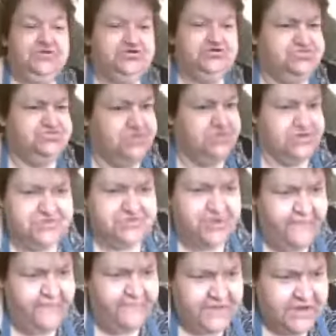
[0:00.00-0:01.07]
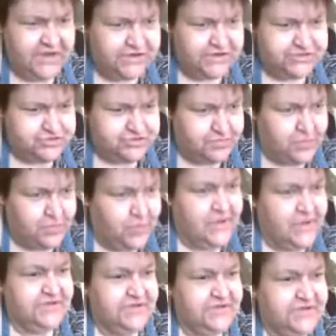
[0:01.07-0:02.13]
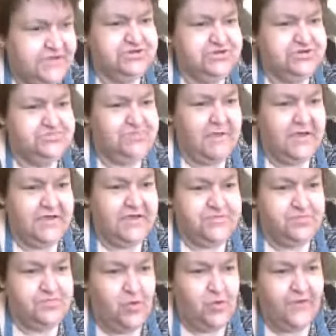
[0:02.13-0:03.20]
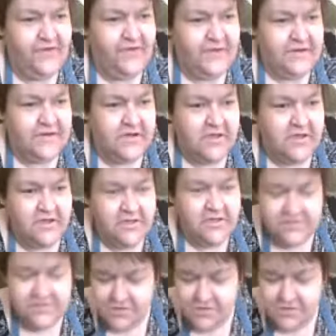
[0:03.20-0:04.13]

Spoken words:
She's a tough teacher, boy. She expects more than, a